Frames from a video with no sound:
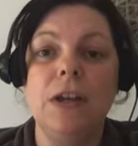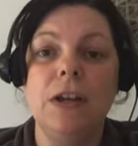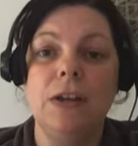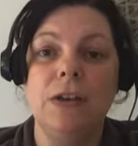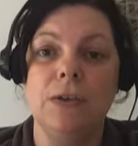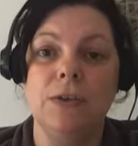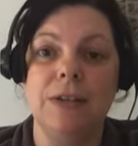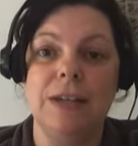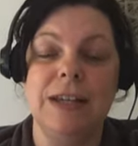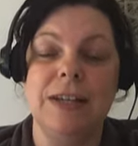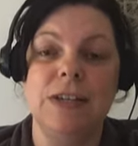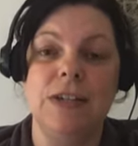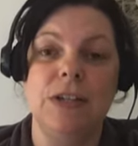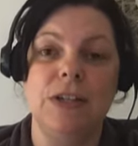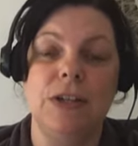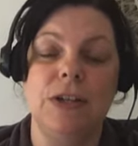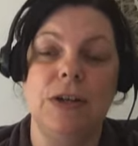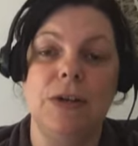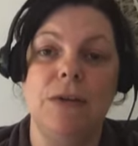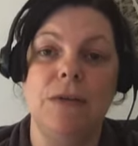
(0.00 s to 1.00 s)
You'll need
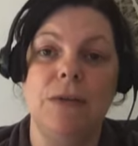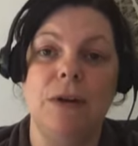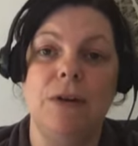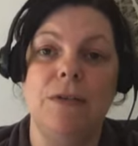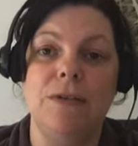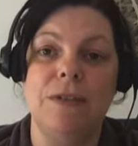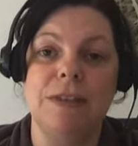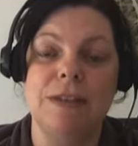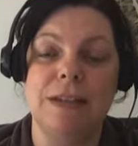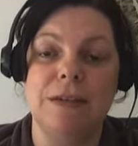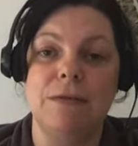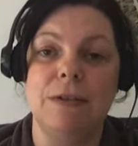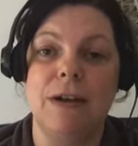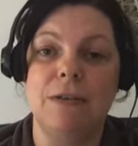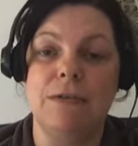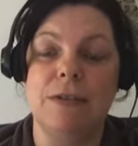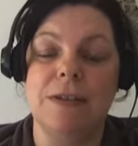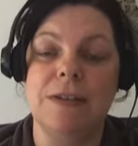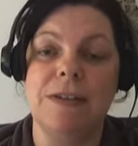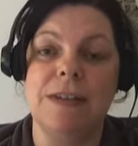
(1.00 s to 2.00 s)
to obviously
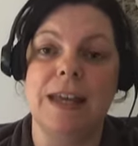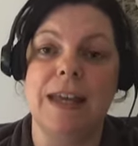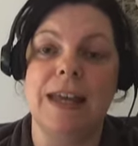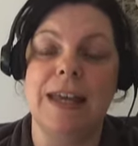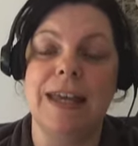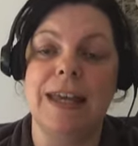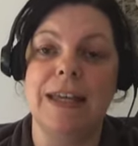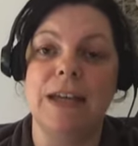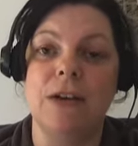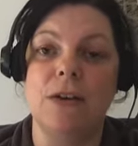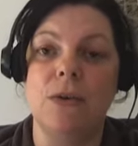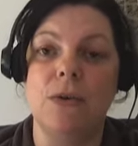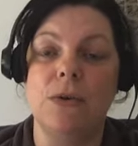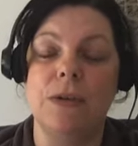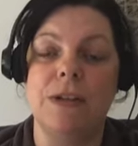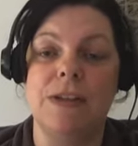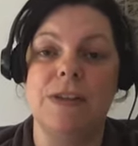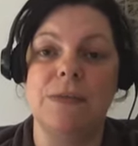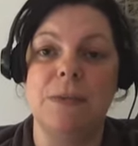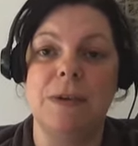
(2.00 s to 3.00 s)
reference it in
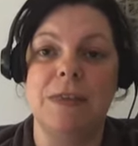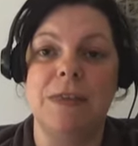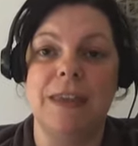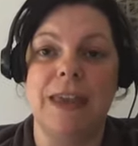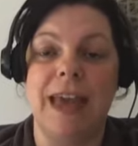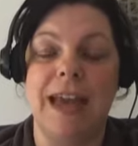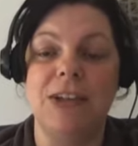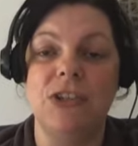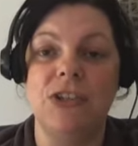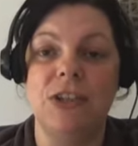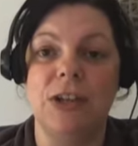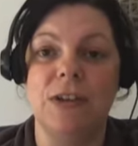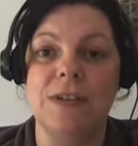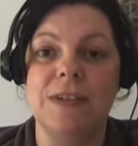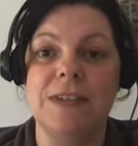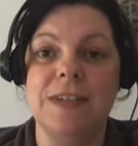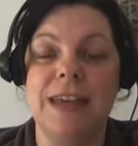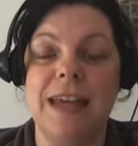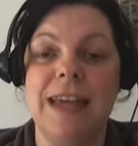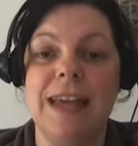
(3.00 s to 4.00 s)
accordance with the
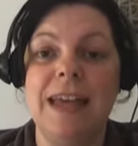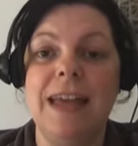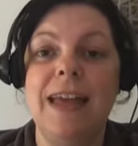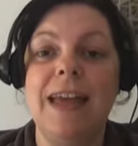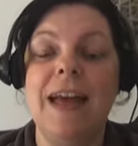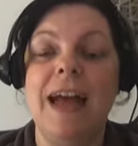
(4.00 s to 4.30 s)
AGLC